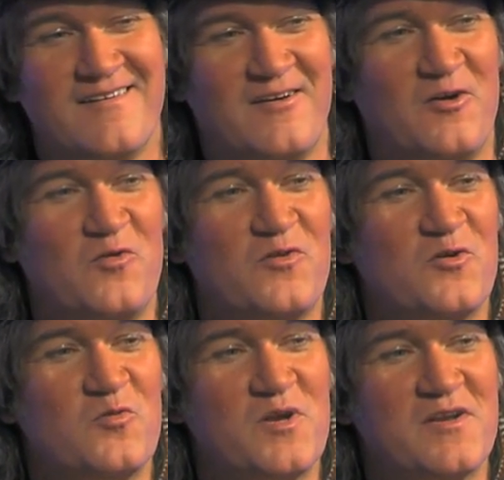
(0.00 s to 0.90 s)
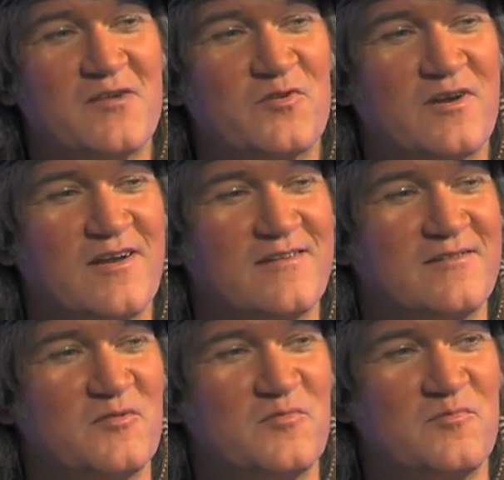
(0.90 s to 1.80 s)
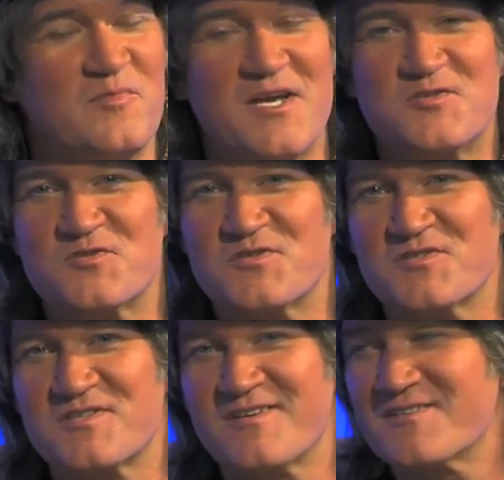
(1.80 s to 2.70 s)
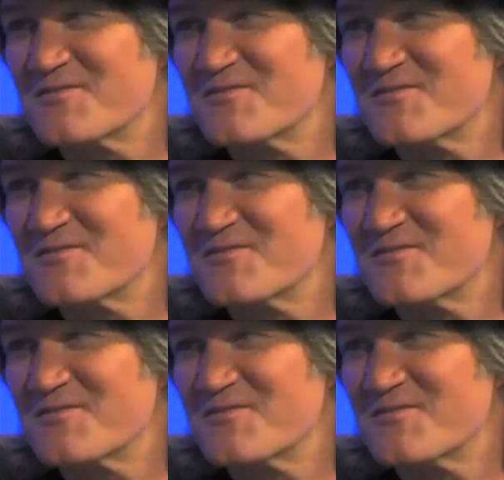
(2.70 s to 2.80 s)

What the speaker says: although we never had the major success